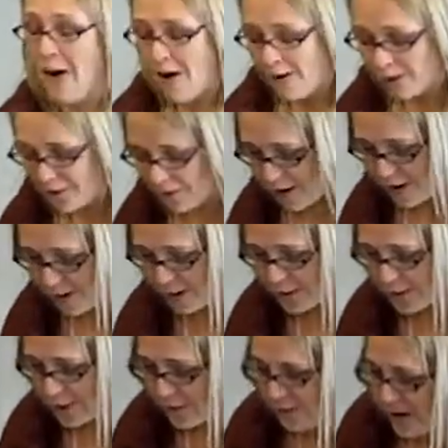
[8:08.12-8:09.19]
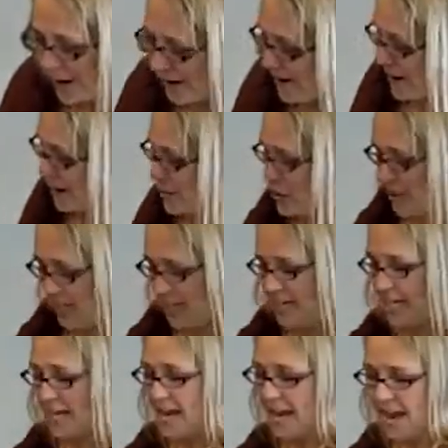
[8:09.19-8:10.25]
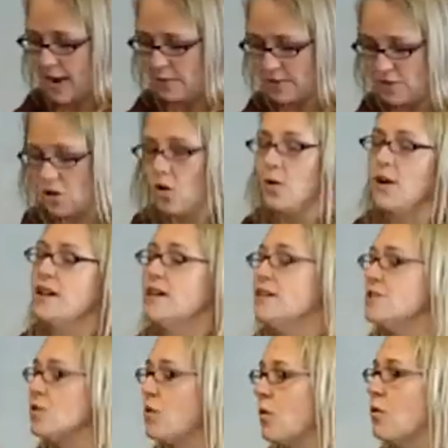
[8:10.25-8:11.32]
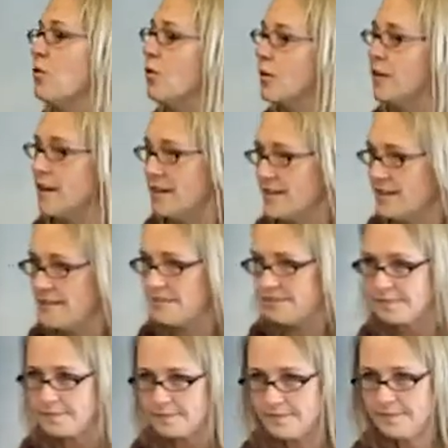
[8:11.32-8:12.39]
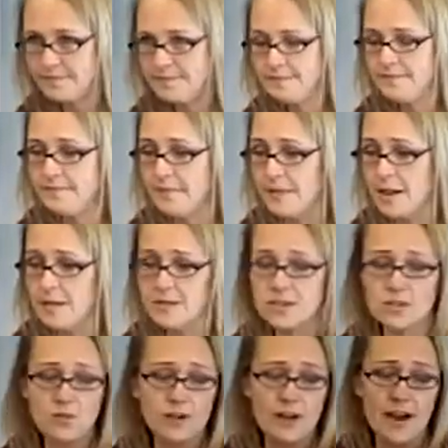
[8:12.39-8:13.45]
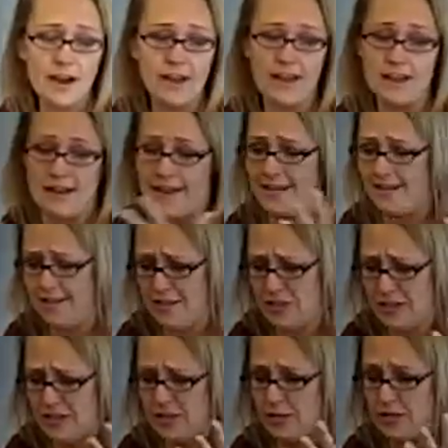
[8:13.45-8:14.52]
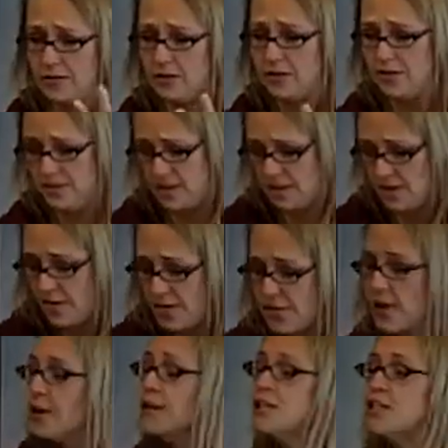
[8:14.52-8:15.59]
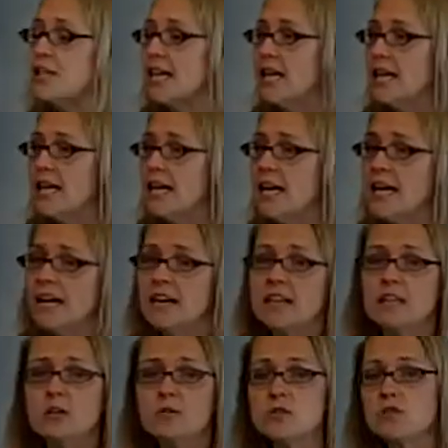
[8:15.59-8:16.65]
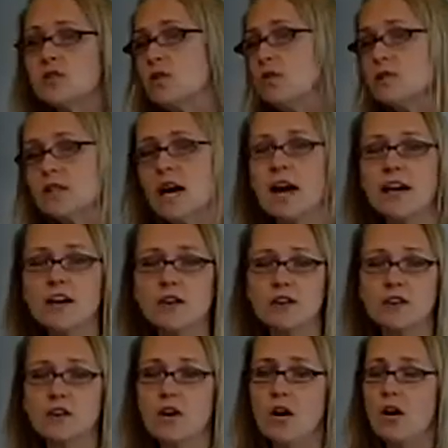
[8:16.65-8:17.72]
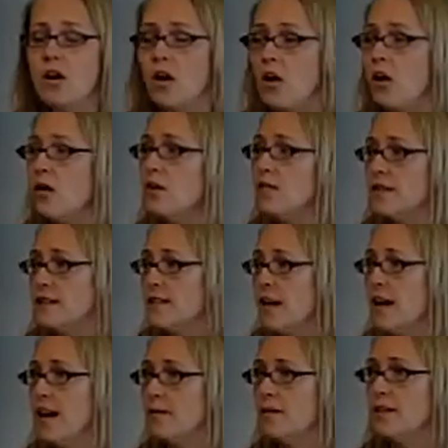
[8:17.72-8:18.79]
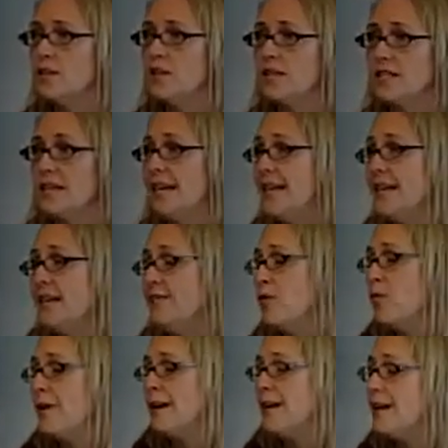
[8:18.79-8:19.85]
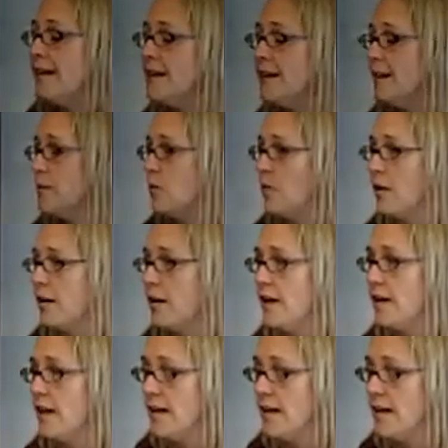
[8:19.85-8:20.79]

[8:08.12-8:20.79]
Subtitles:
All of the vital energy that he had was going to his core organs. So and just the lethargy. He was so tired all of the time. He didn't even want to eat anymore.